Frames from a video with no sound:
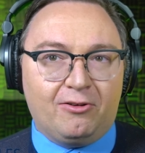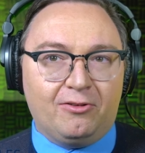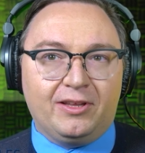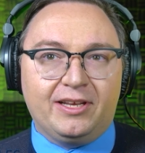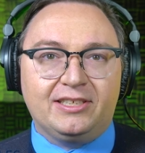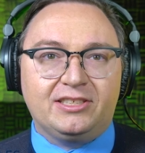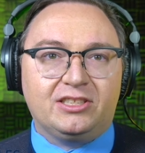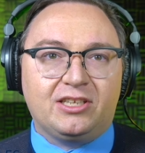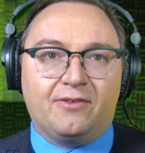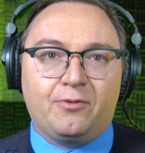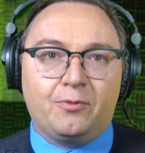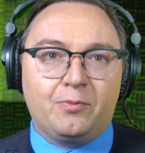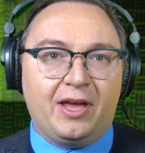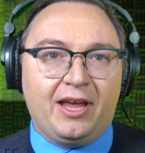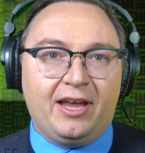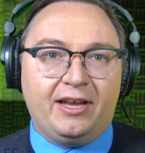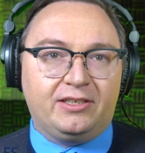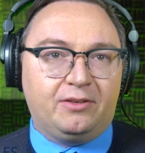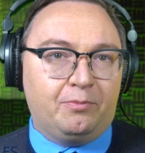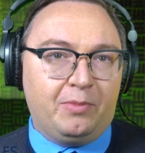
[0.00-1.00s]
earliest stuff
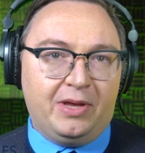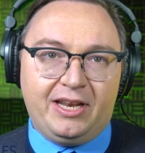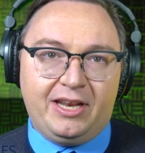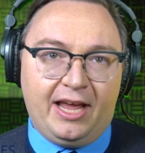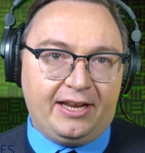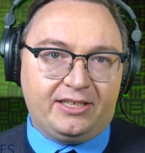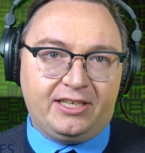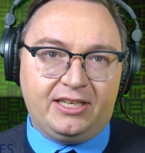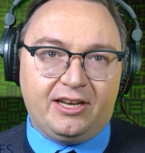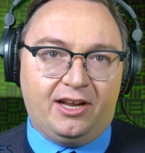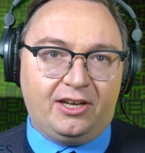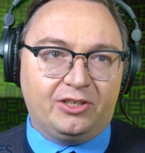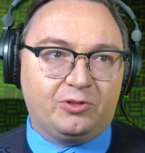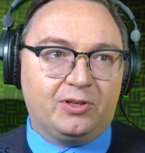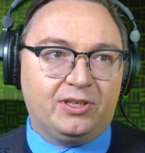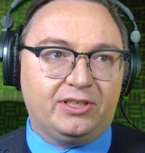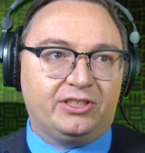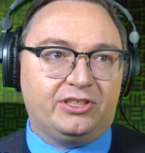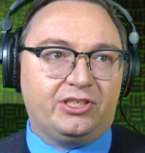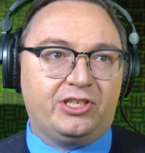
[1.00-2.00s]
from the mid eighteen
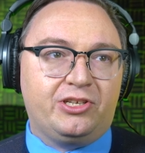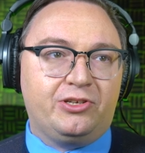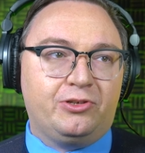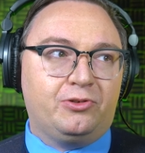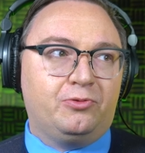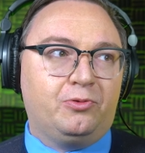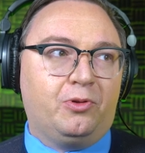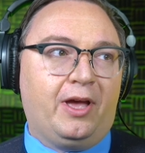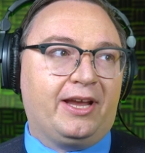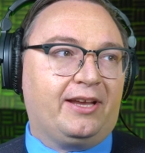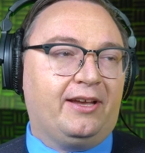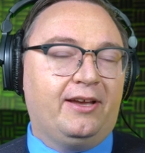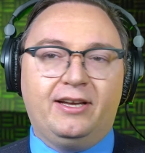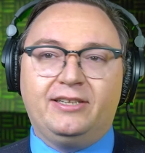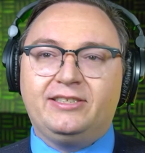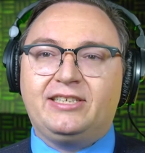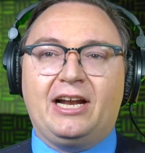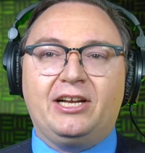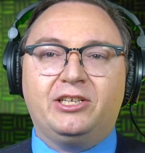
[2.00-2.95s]
hundreds to like